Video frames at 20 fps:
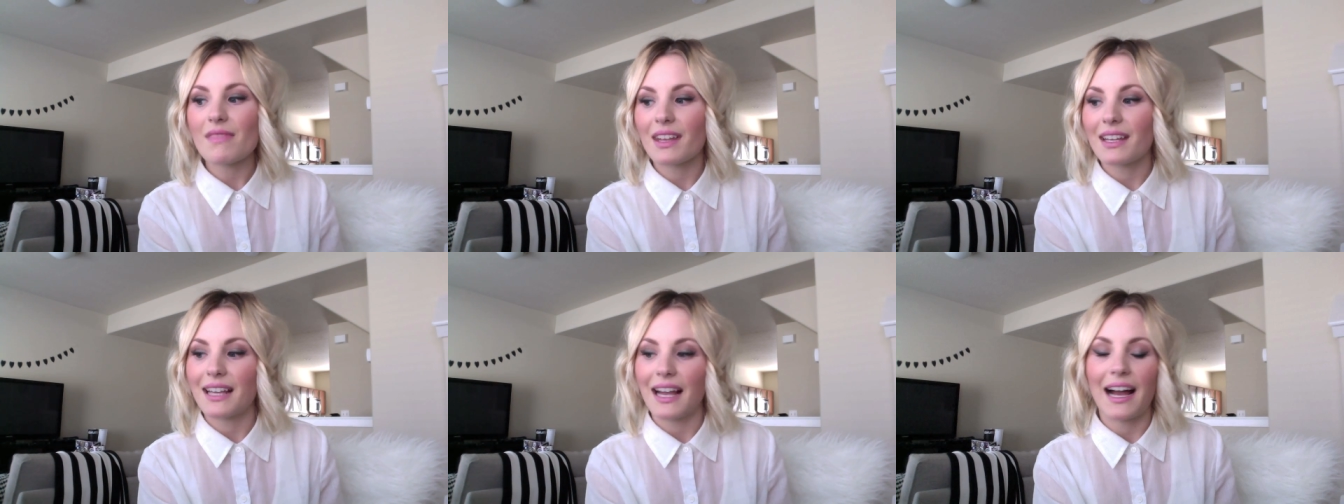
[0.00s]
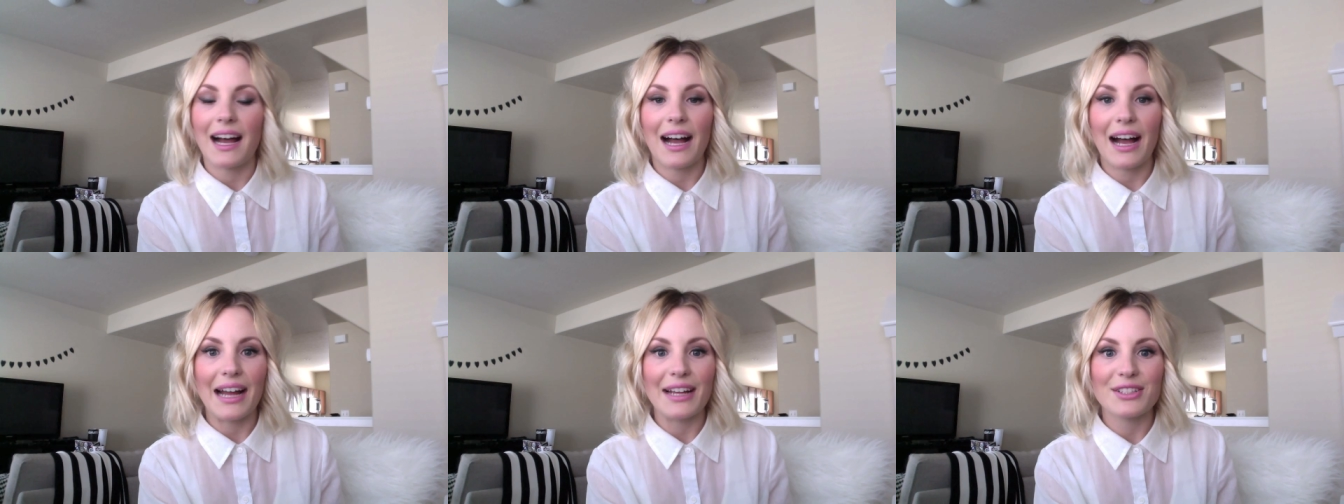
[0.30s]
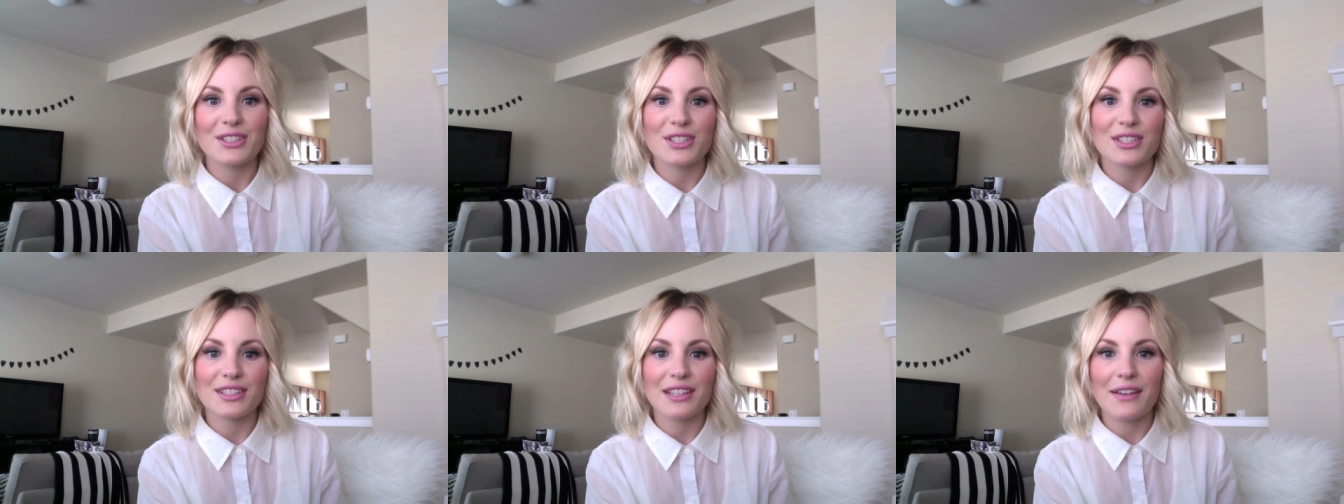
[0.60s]
yeah, I
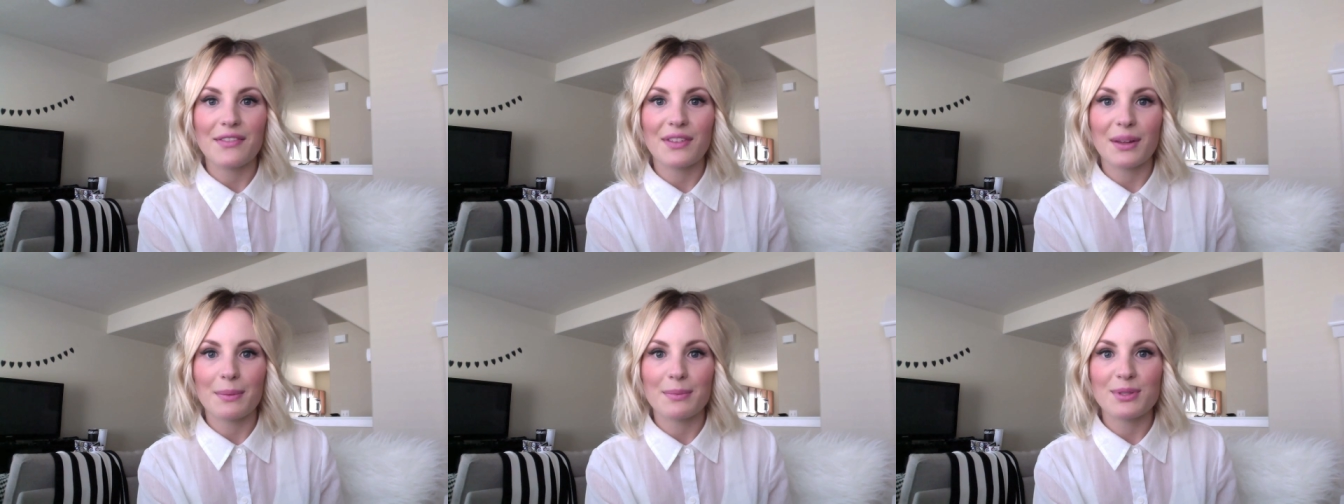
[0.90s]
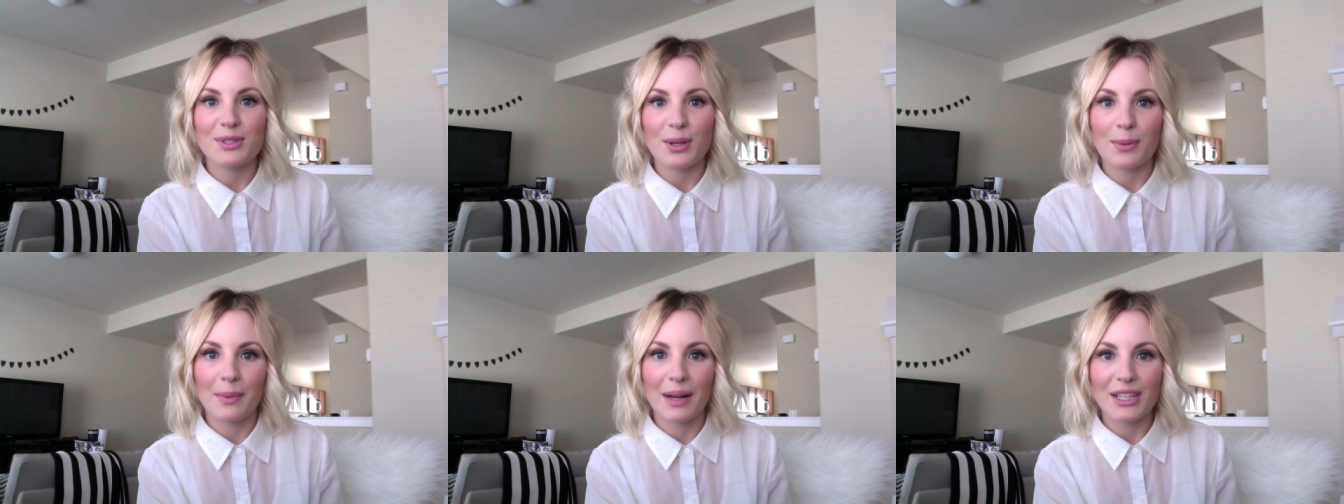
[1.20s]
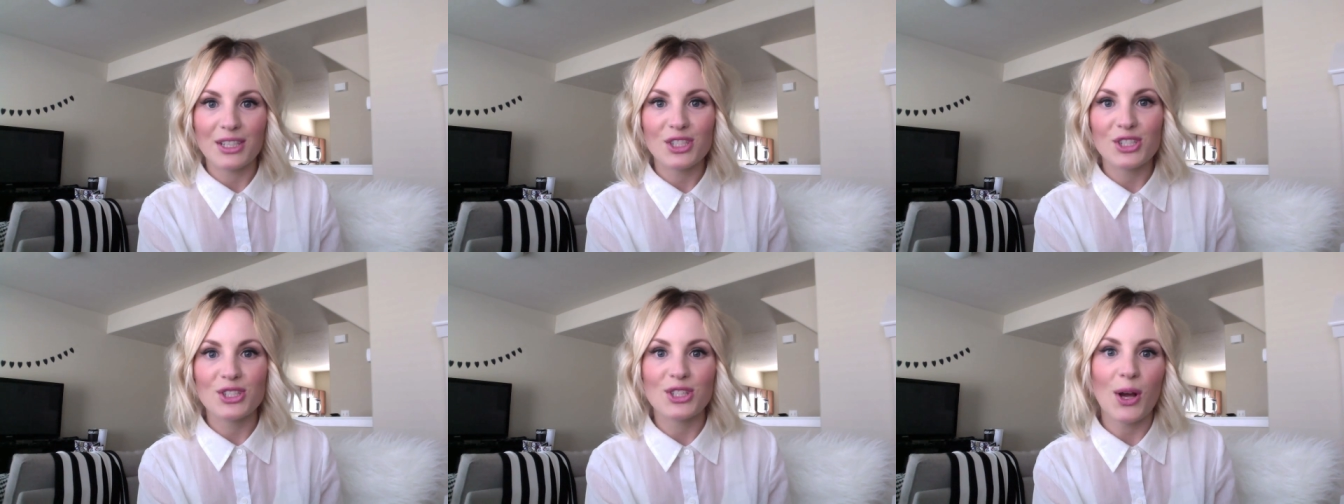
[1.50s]
just love them so
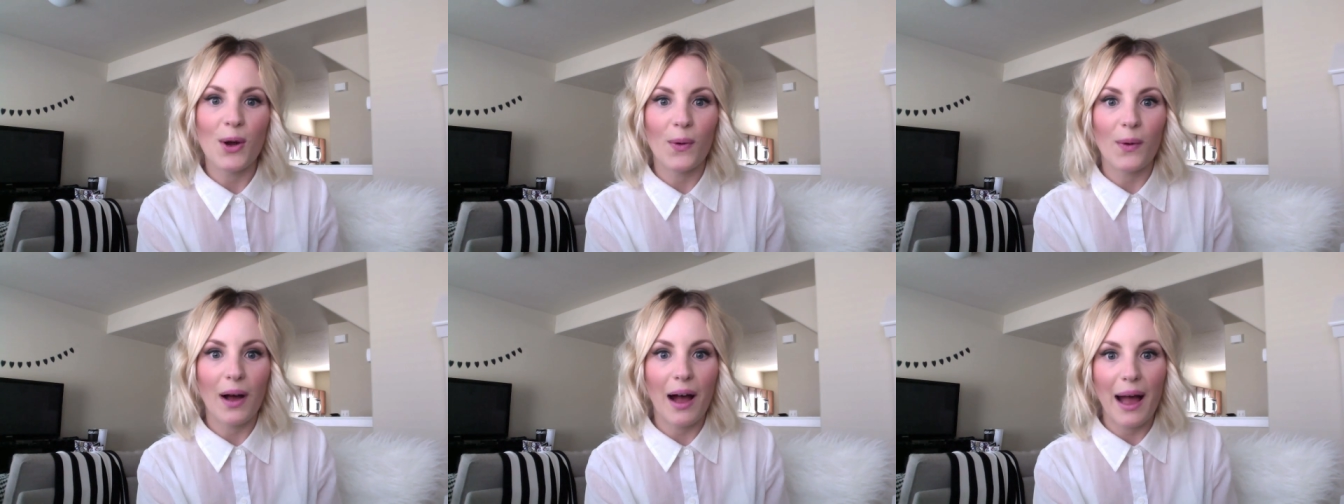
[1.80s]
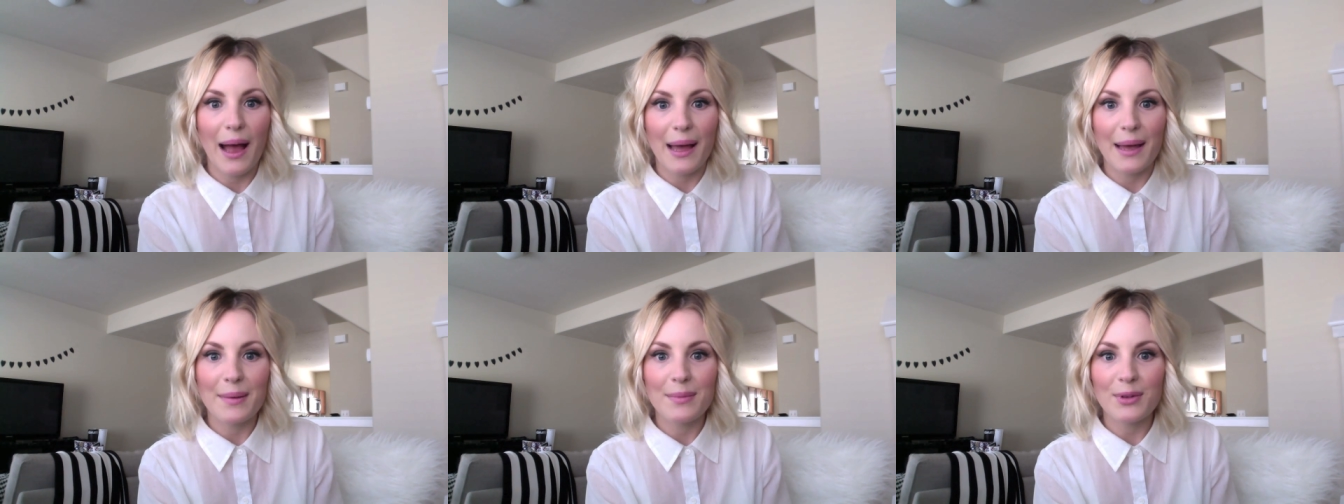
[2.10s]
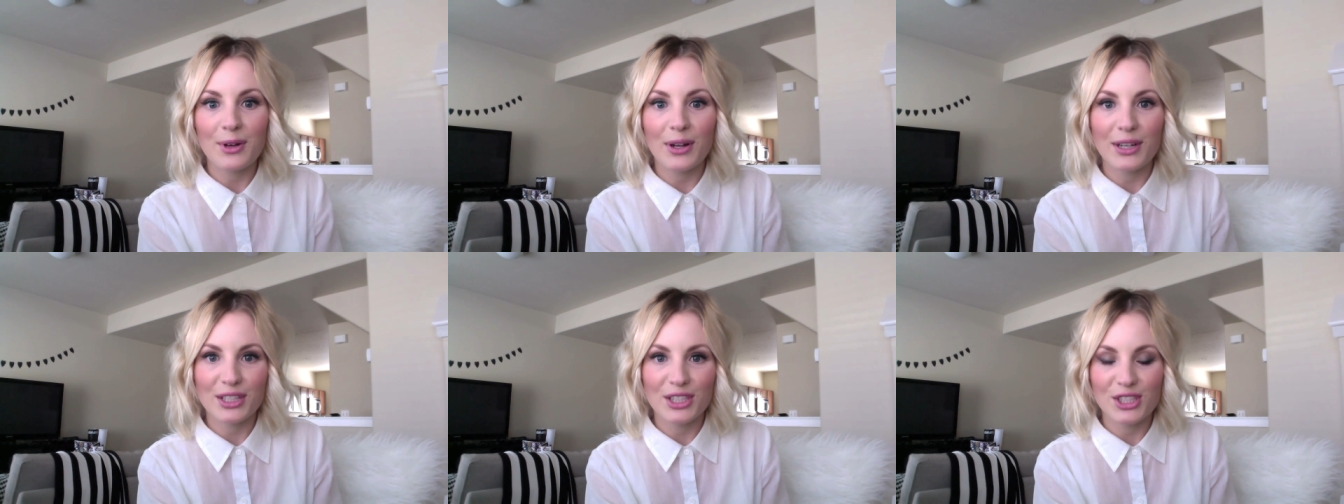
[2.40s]
much. So
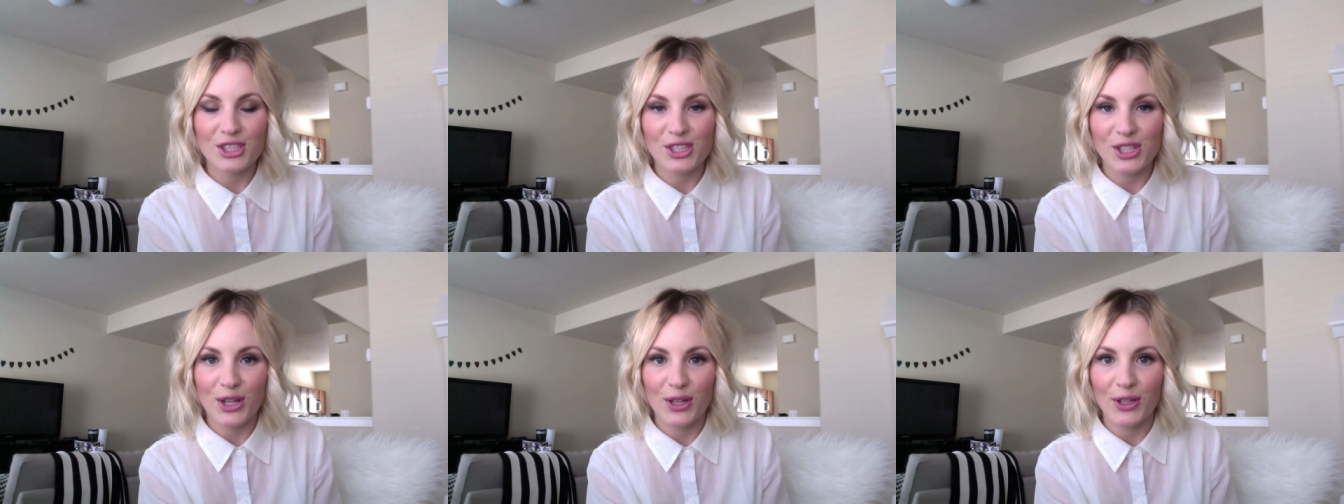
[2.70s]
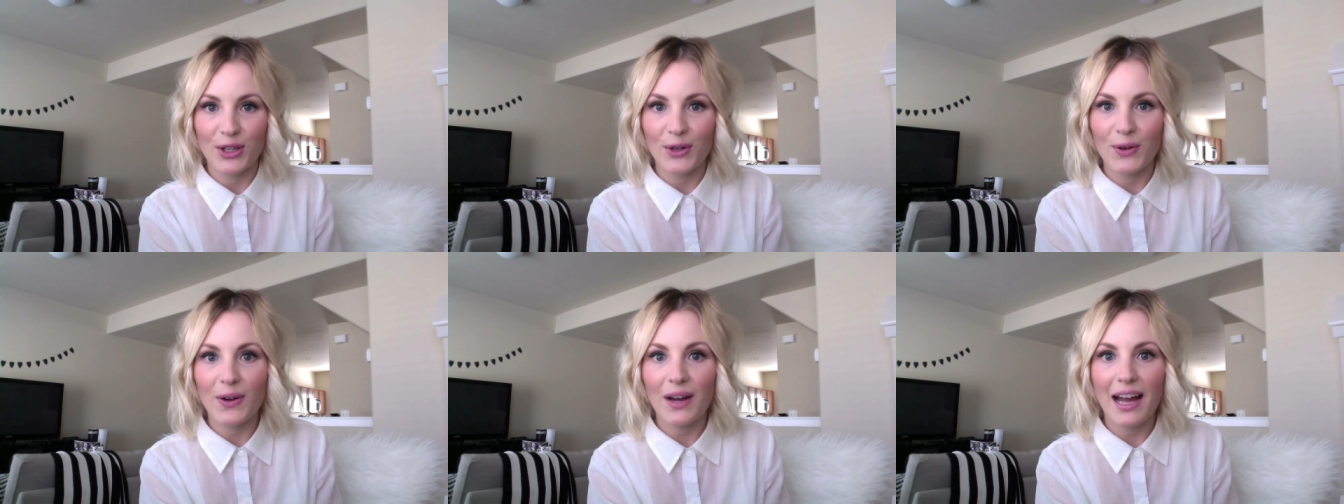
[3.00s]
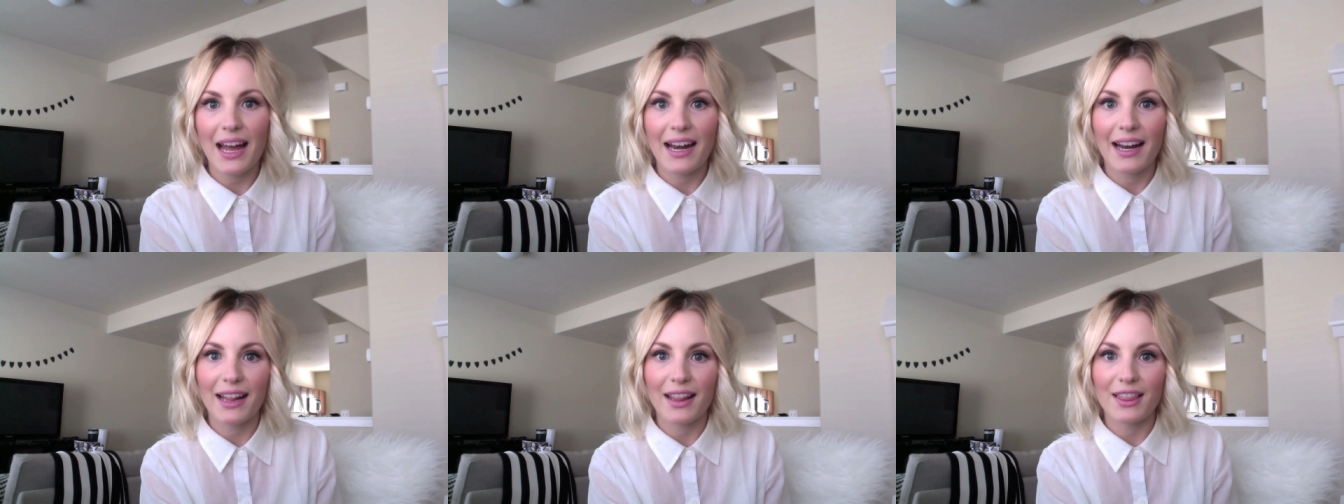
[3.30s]
I'm going to show you
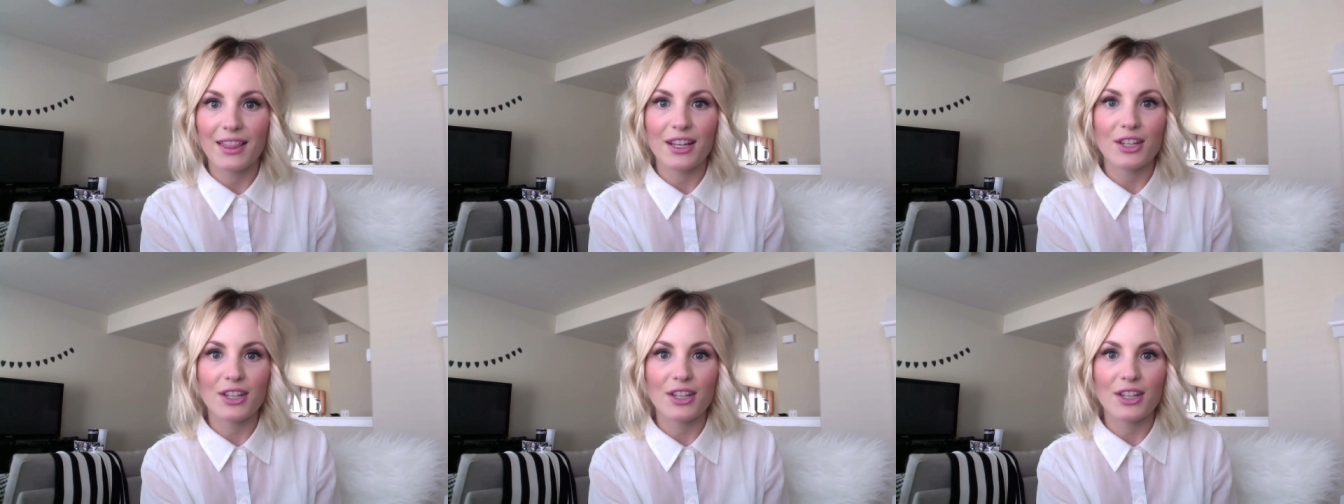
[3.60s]
and I,